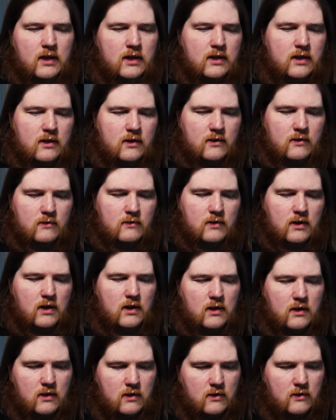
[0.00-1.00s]

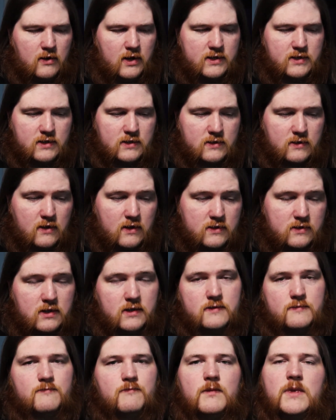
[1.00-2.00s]
I just lost.
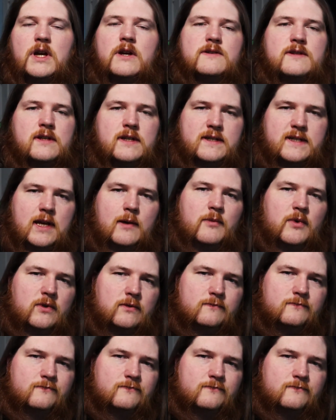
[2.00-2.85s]
Because here's an example.